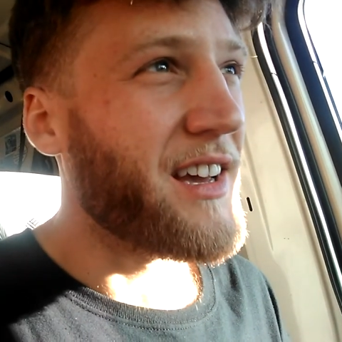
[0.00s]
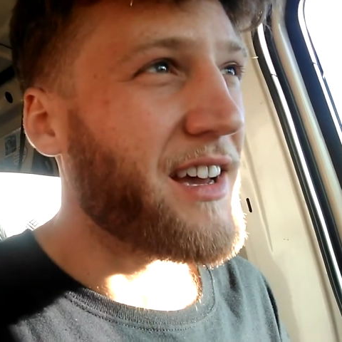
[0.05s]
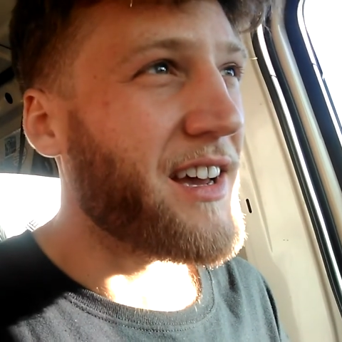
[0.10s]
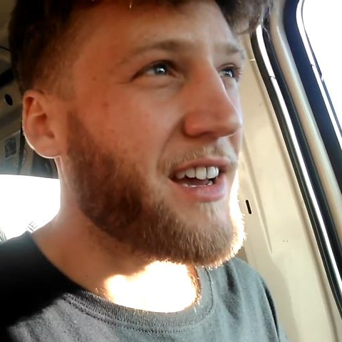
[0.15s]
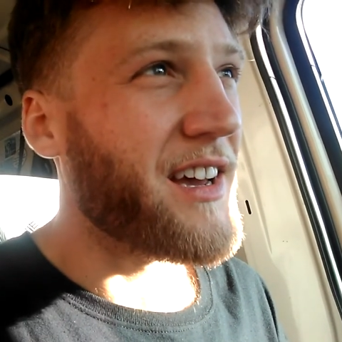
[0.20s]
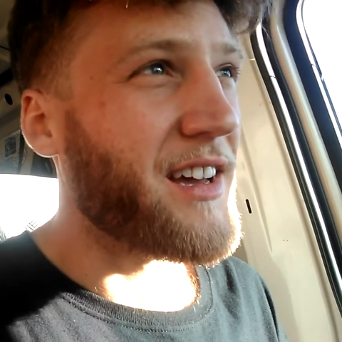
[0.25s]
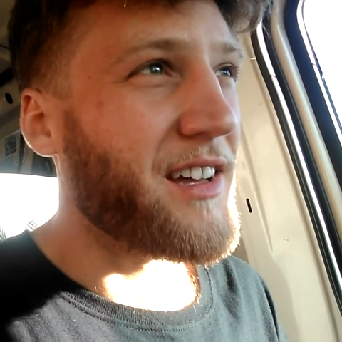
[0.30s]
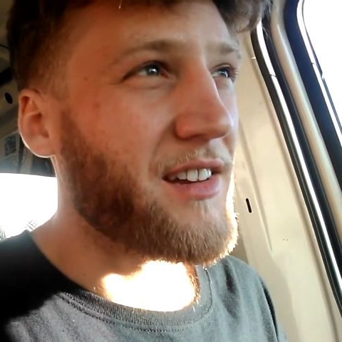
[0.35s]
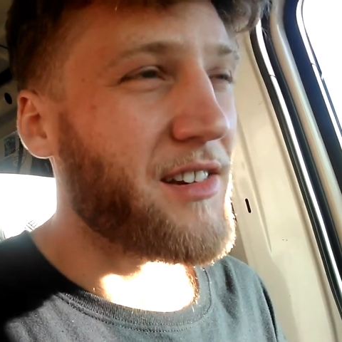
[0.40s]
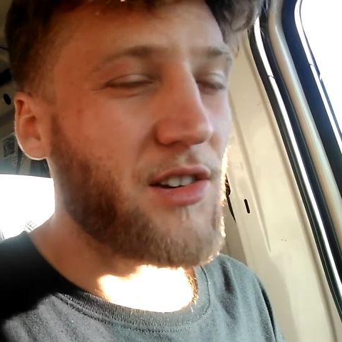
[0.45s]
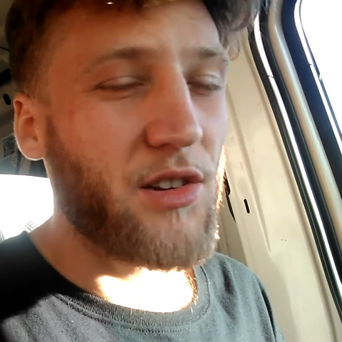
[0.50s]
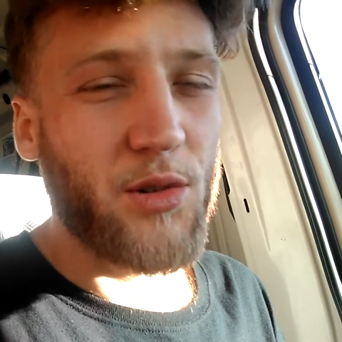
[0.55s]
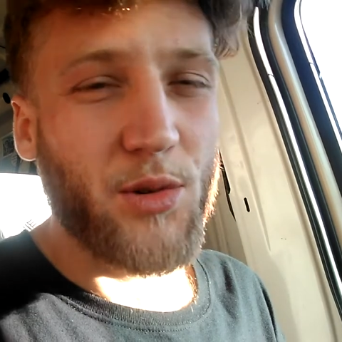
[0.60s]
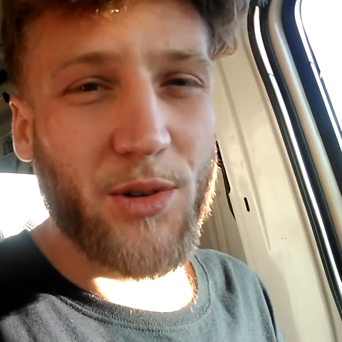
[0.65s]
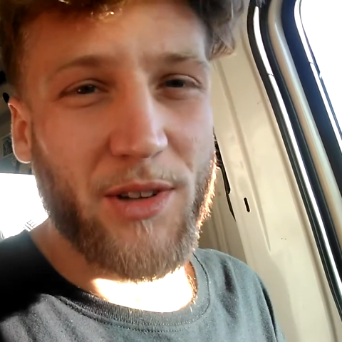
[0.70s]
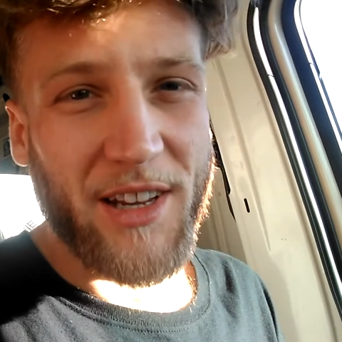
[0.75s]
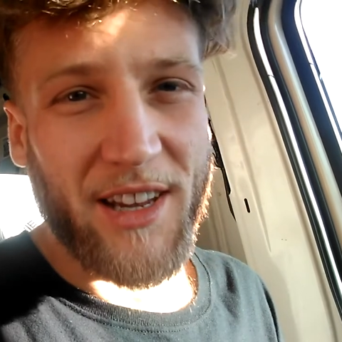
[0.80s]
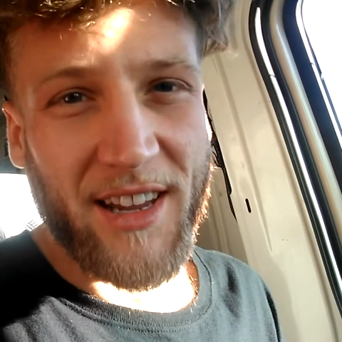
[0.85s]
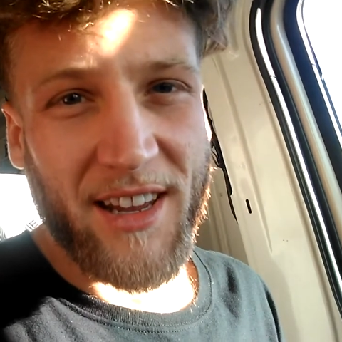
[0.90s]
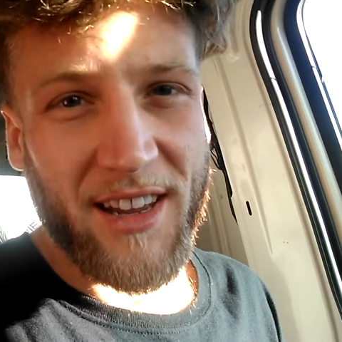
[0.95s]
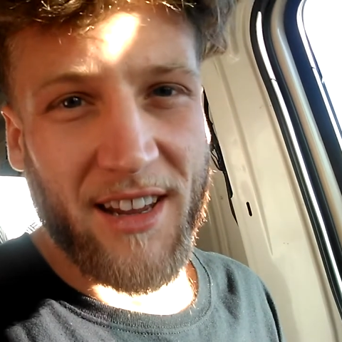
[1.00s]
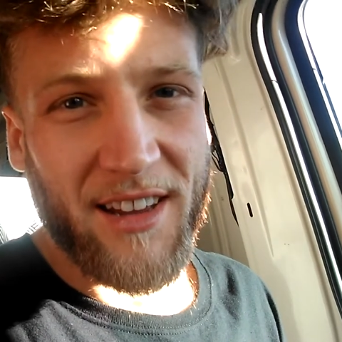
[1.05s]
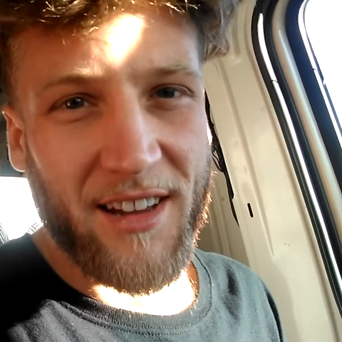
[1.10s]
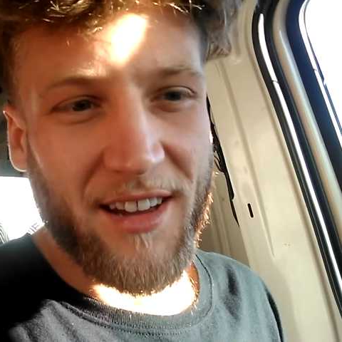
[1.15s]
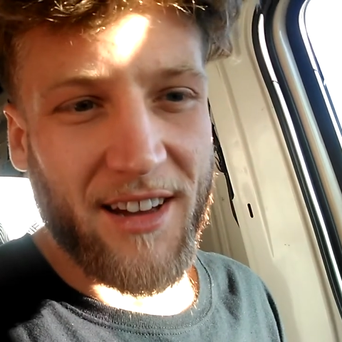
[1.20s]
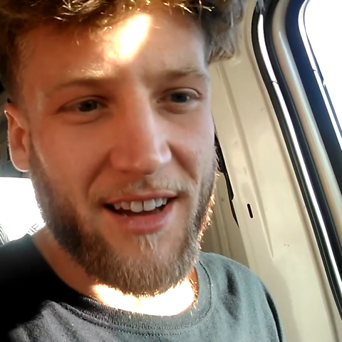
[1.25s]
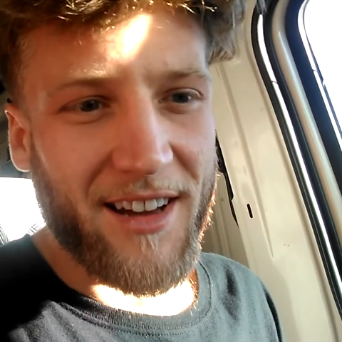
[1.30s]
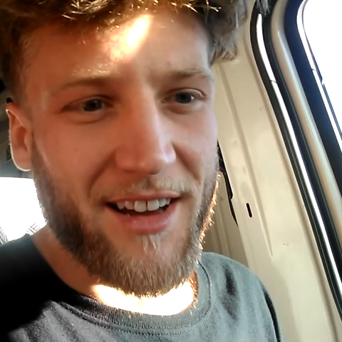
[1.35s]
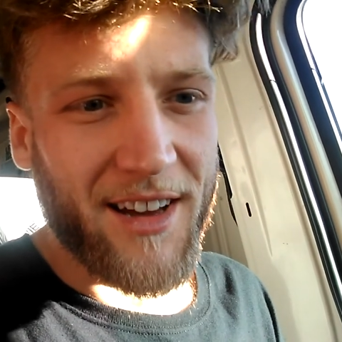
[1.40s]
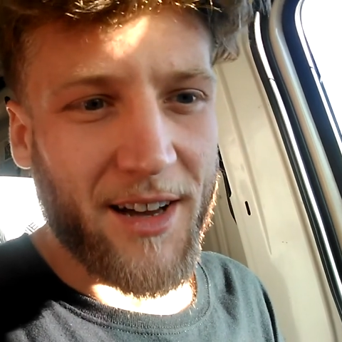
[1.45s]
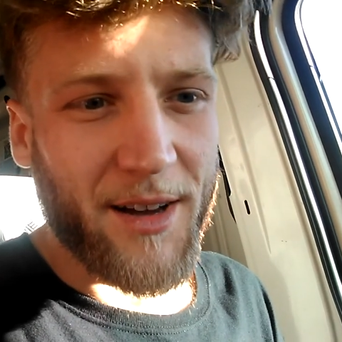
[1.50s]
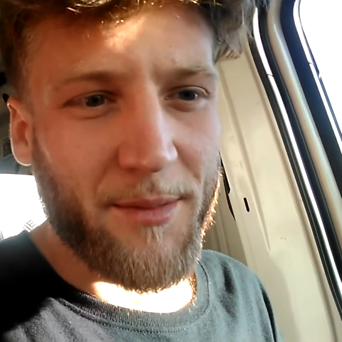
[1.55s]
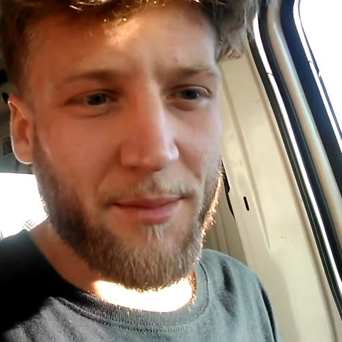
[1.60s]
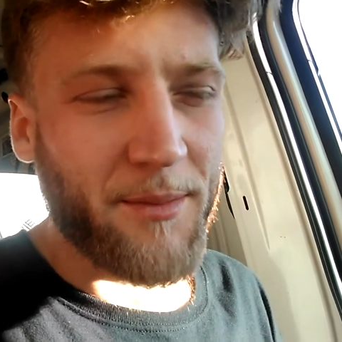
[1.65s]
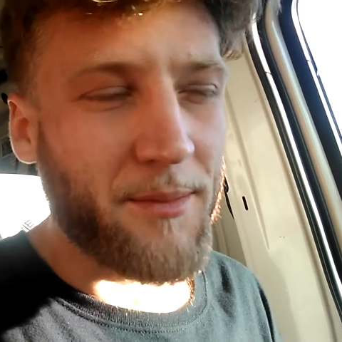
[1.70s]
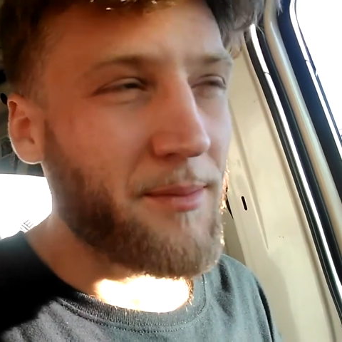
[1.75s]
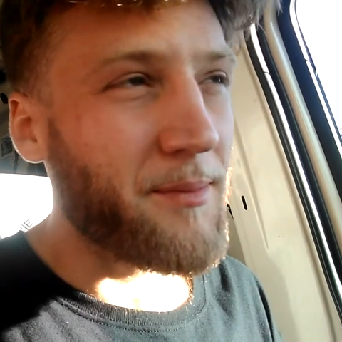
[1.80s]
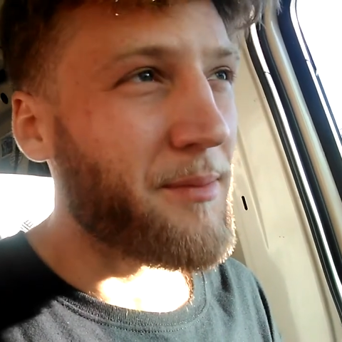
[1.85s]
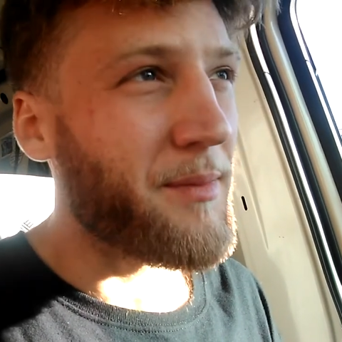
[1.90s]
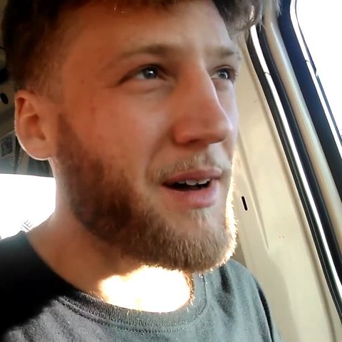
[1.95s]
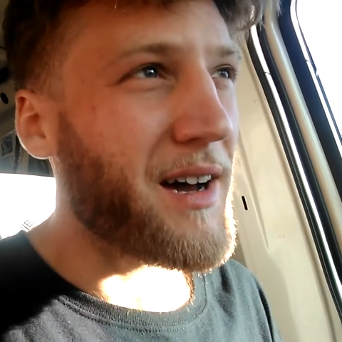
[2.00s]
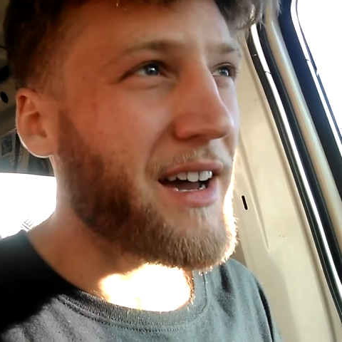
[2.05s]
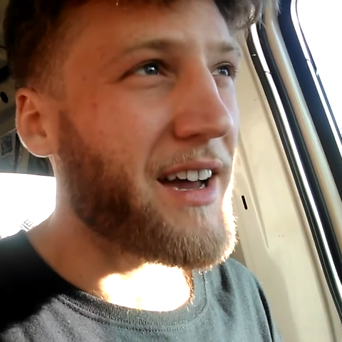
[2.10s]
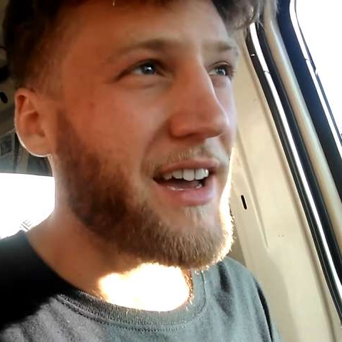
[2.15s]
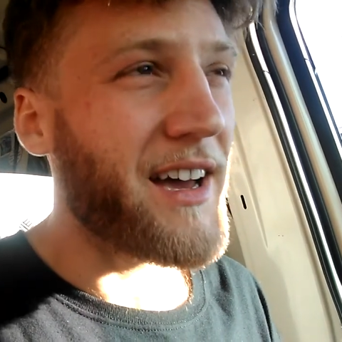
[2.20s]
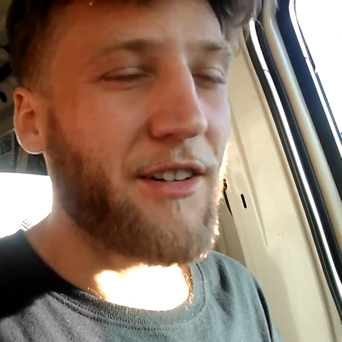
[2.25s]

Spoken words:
and today I